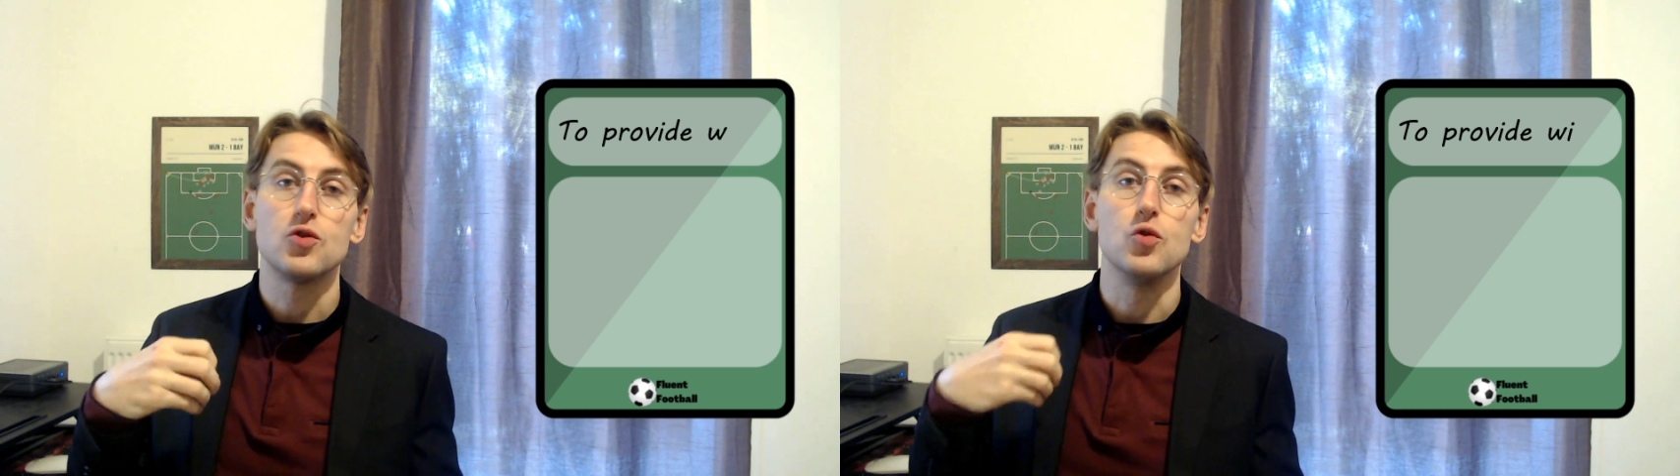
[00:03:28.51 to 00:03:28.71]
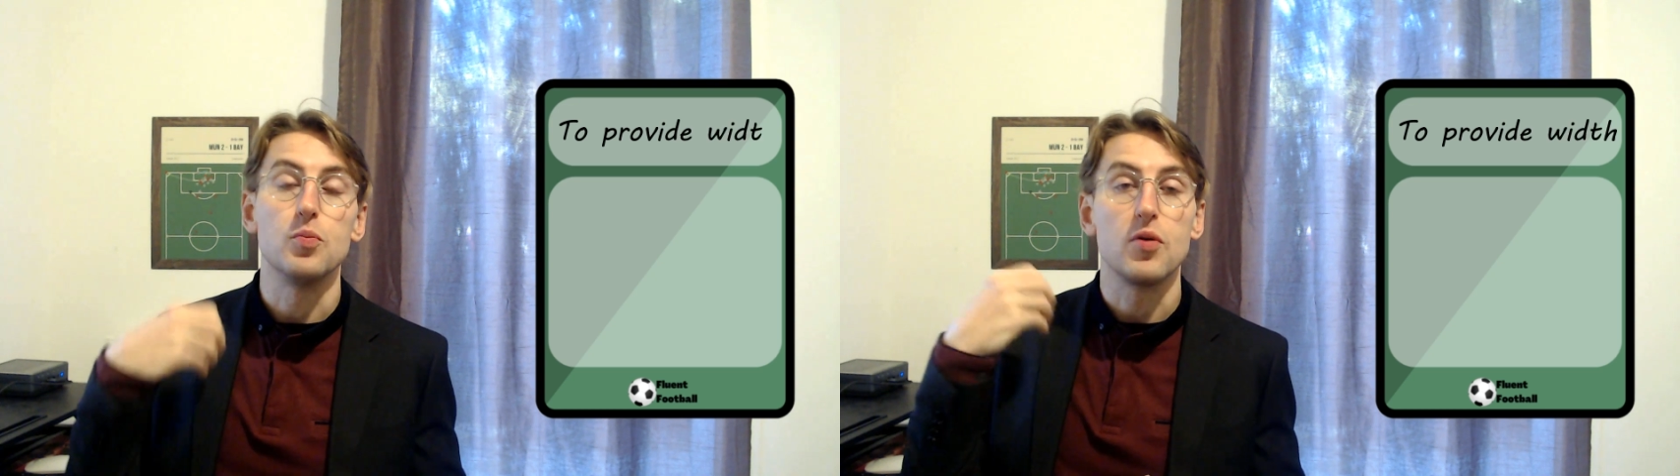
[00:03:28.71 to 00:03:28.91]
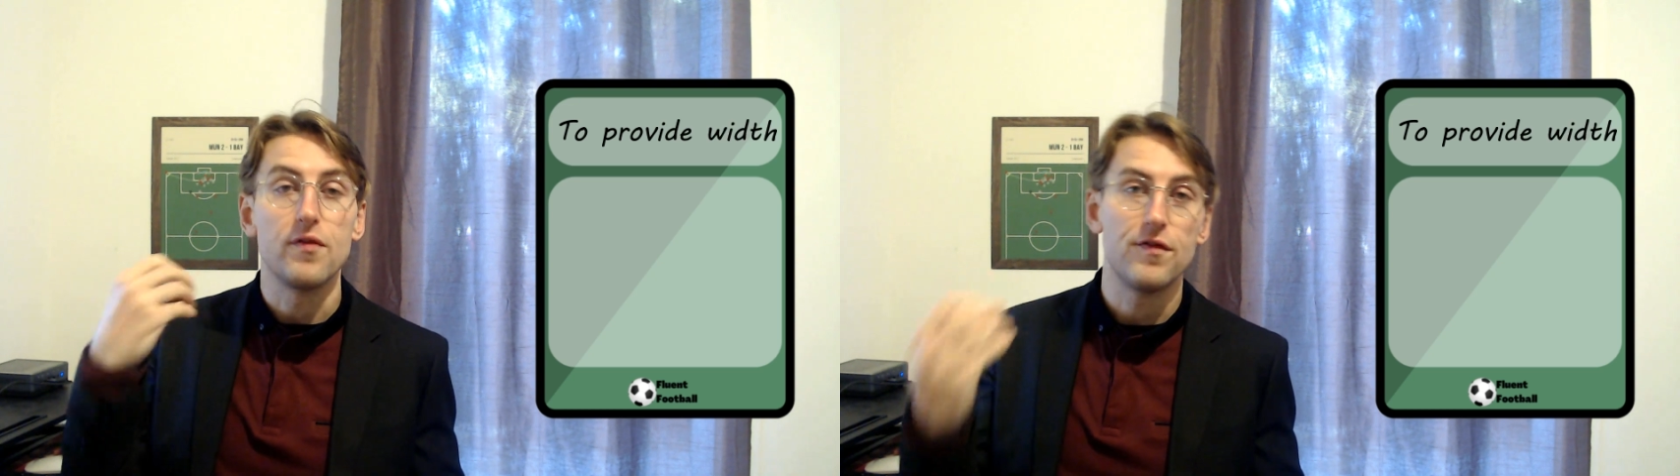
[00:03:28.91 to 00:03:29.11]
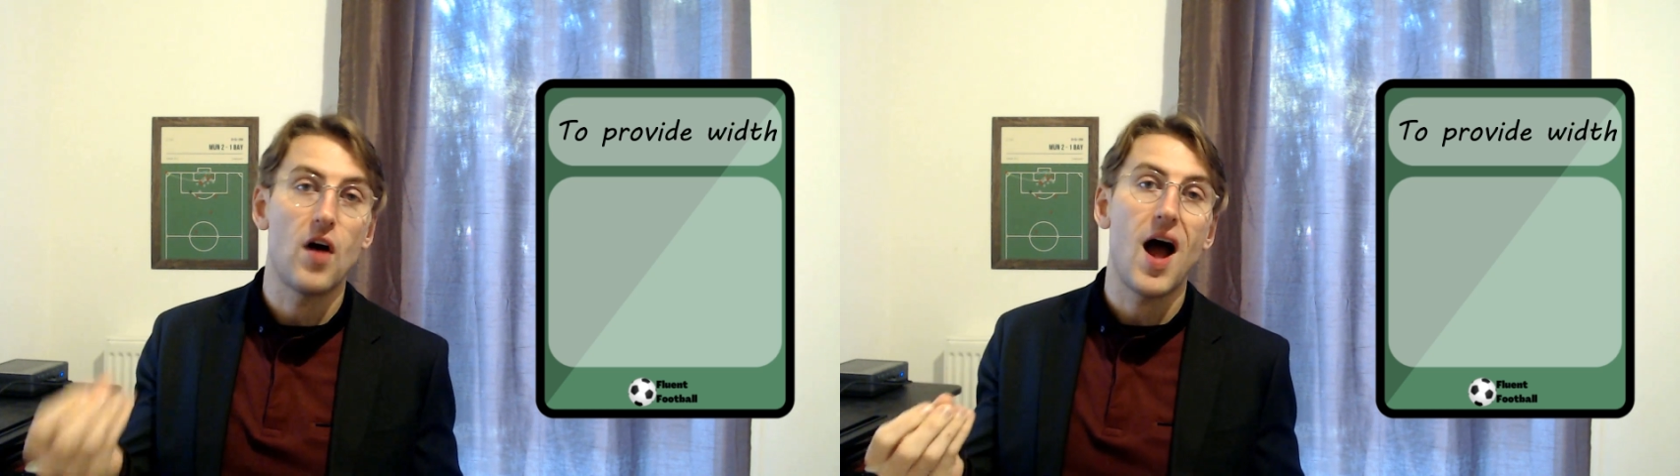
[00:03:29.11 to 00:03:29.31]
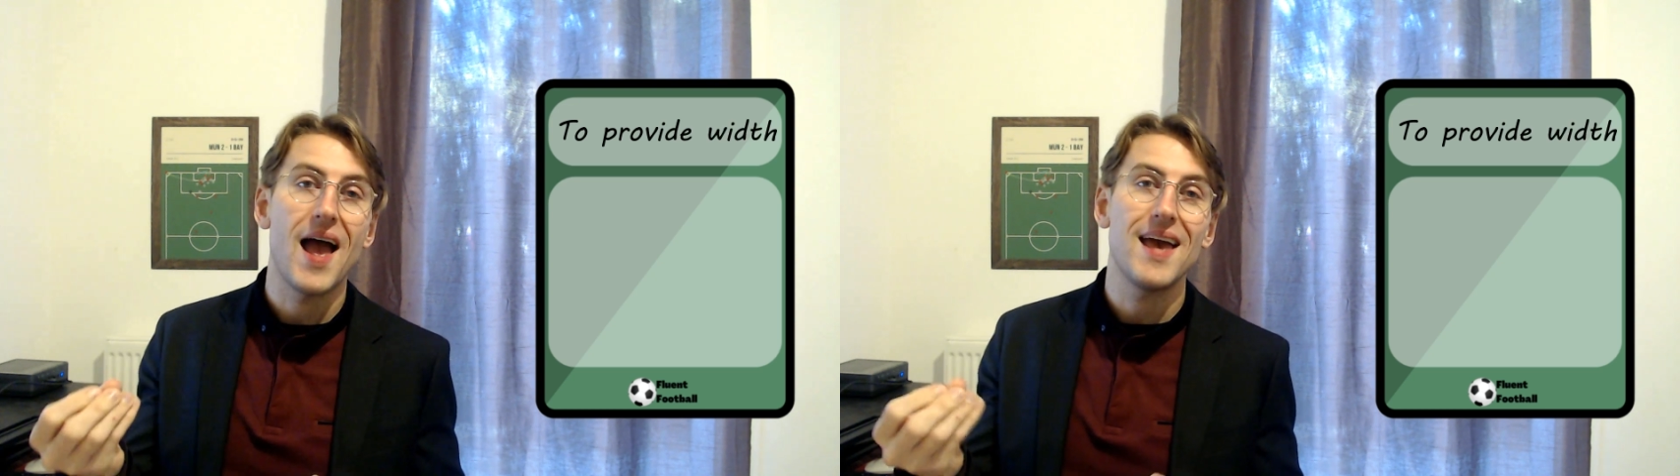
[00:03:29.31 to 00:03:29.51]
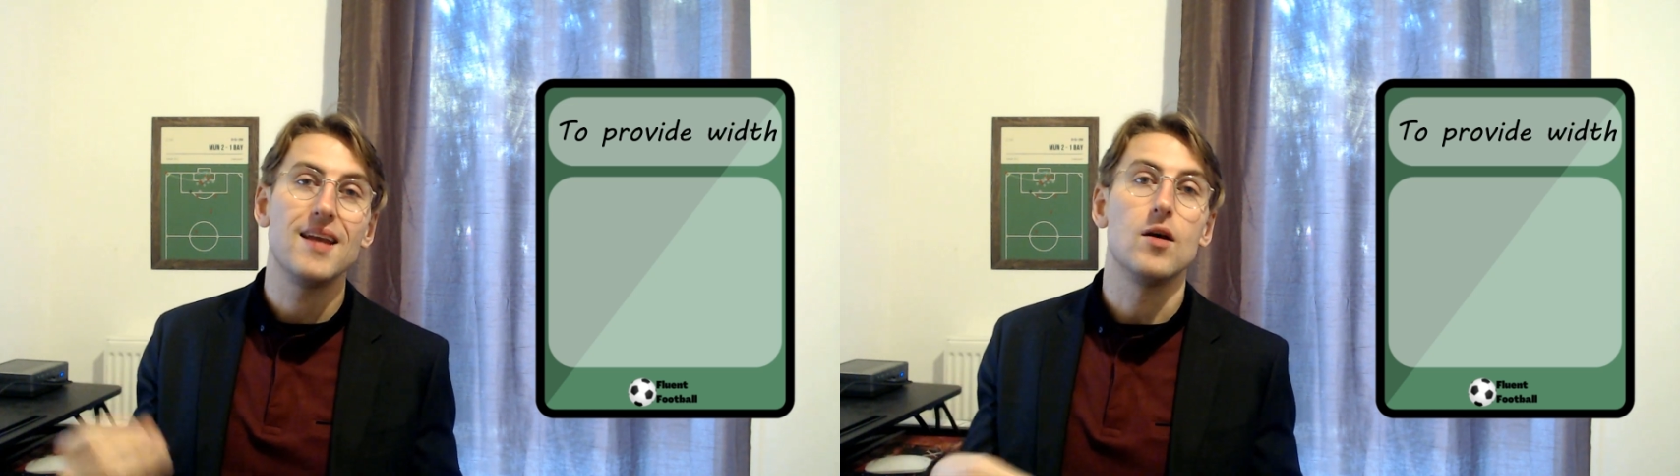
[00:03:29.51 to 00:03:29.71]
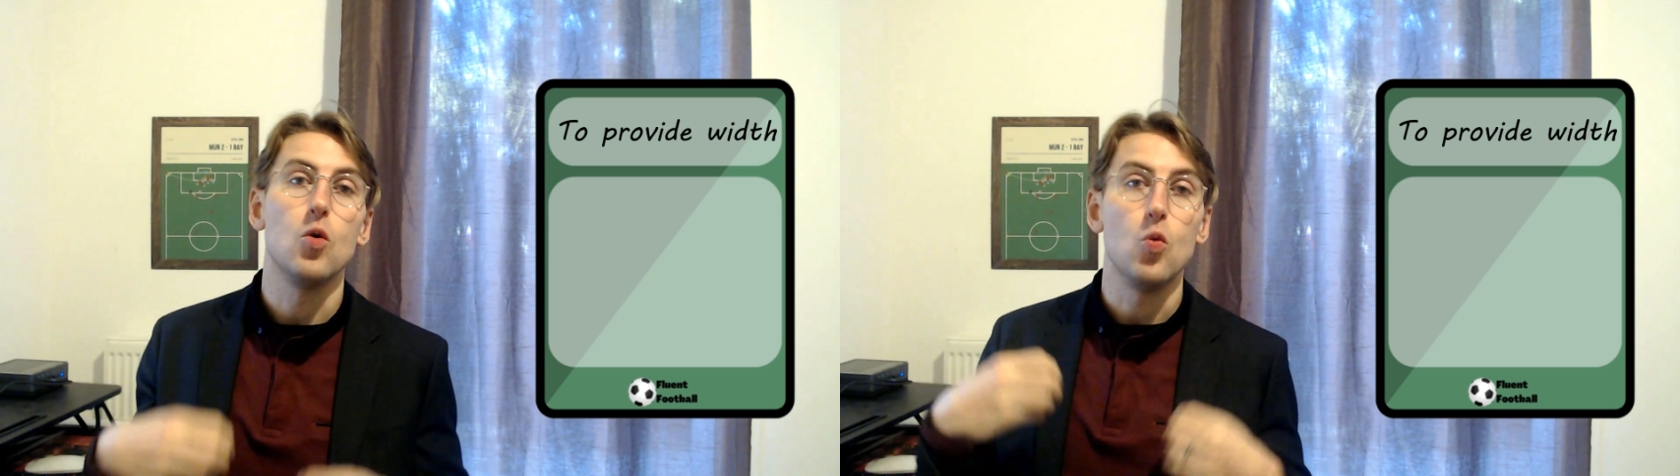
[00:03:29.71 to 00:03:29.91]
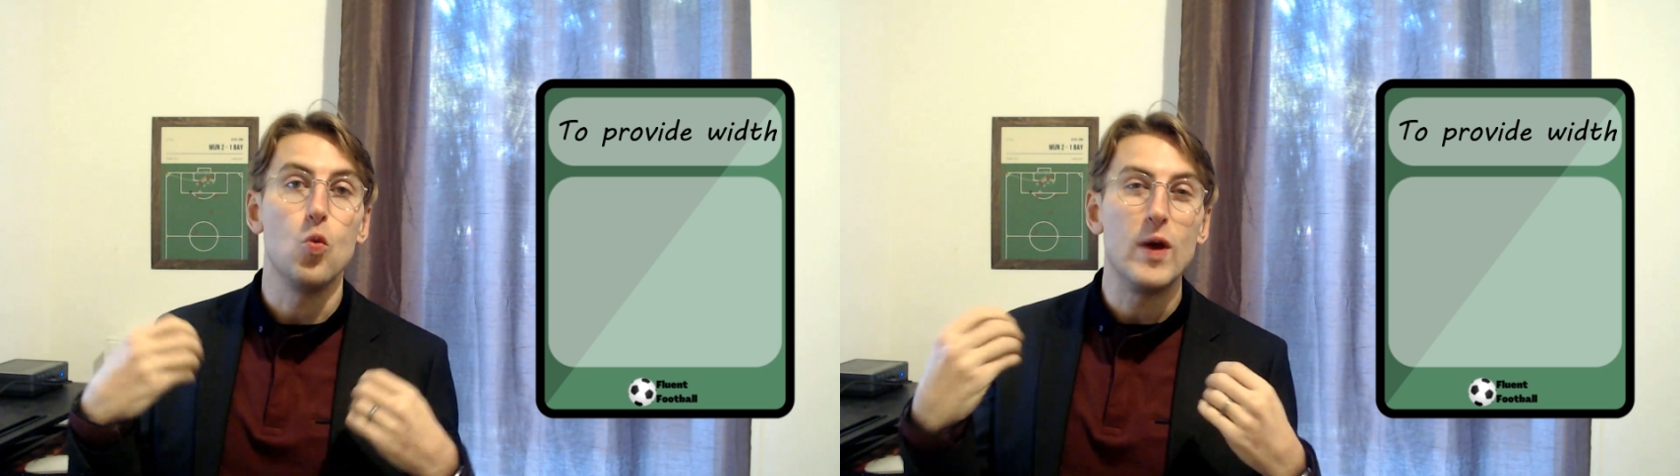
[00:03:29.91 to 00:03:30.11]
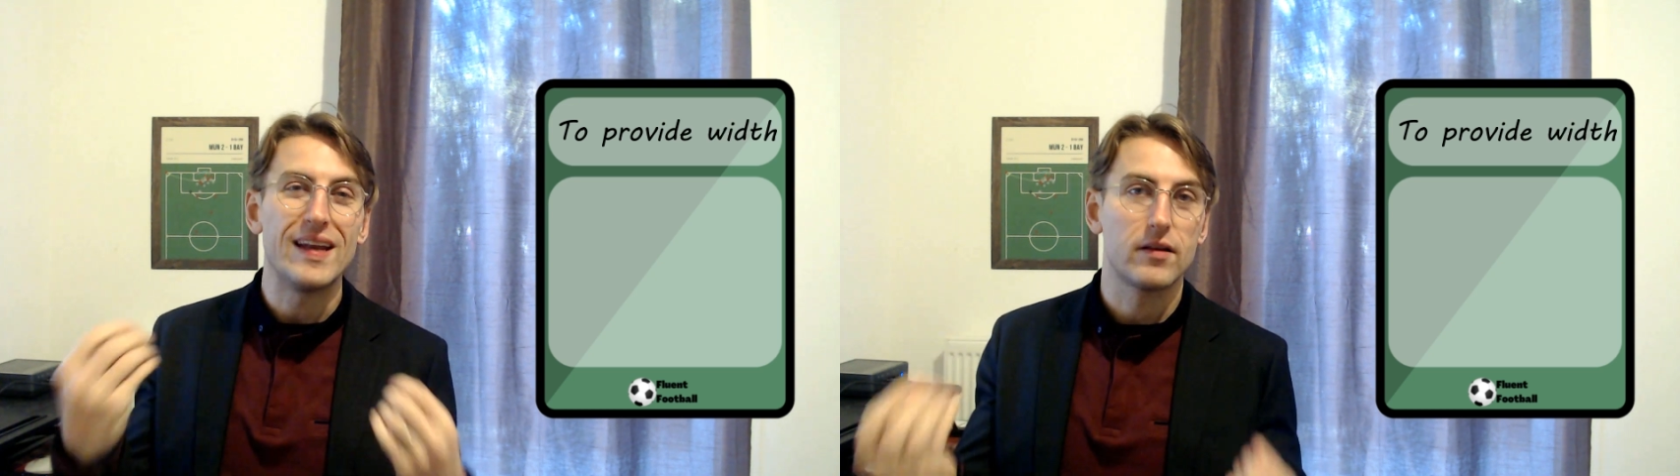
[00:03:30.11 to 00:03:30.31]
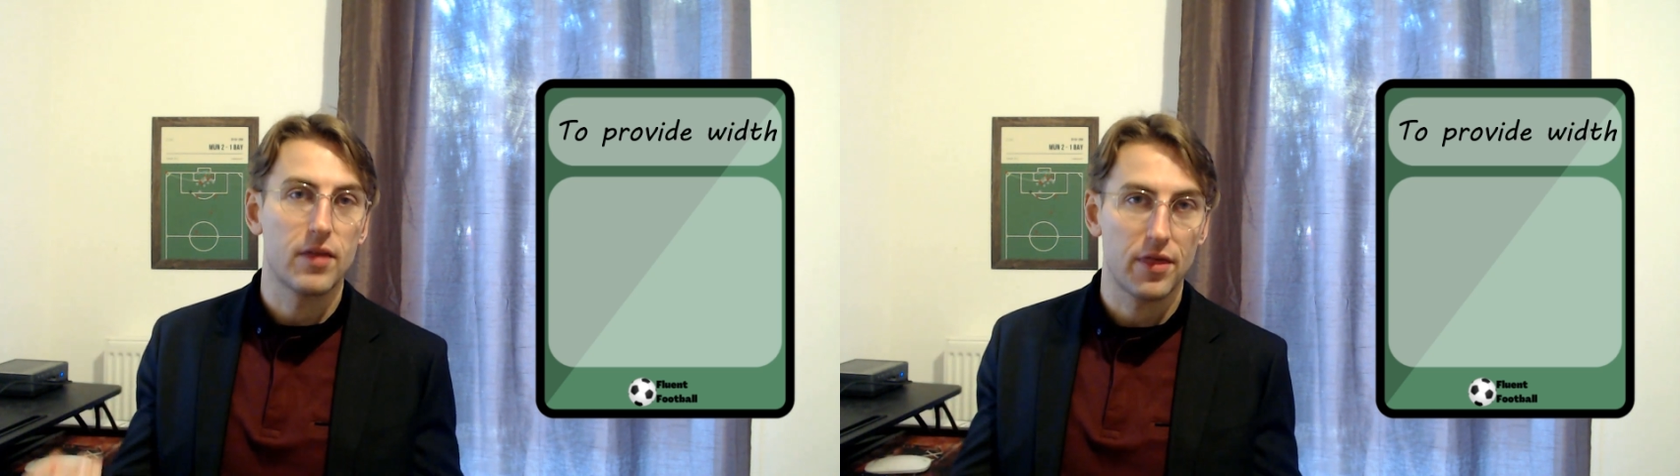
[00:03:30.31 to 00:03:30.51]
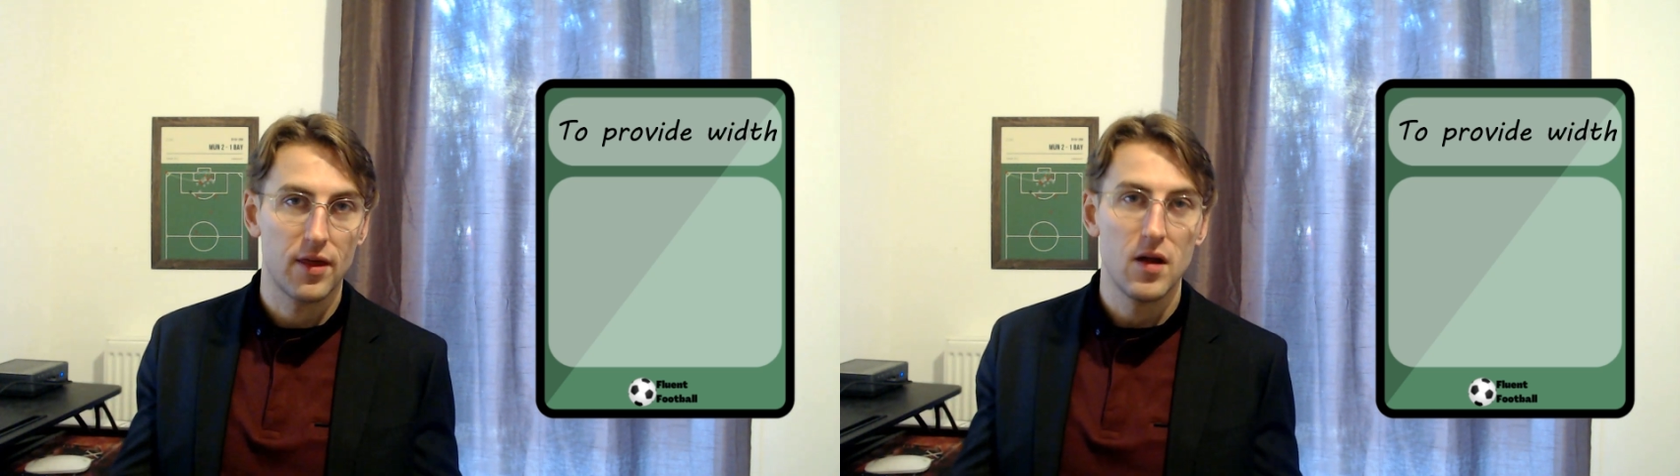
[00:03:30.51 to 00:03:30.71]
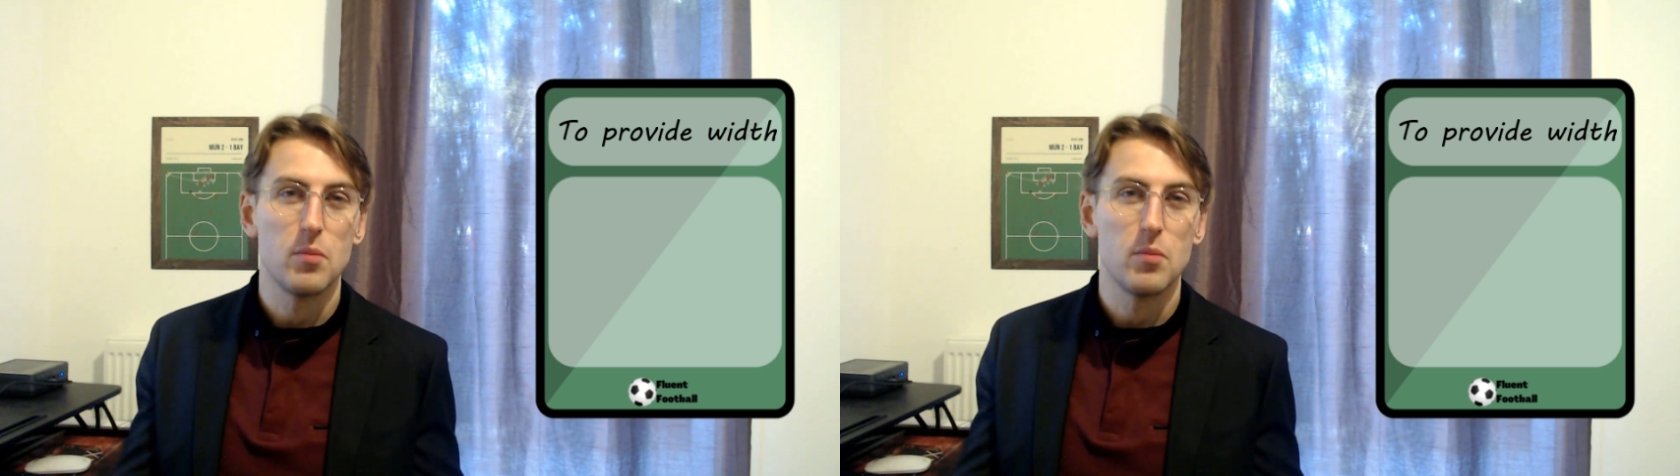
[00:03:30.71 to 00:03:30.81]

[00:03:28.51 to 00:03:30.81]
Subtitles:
to provide width.